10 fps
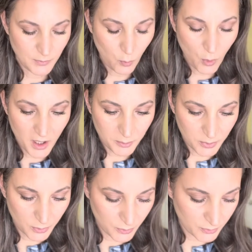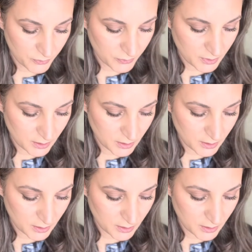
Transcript: waterproof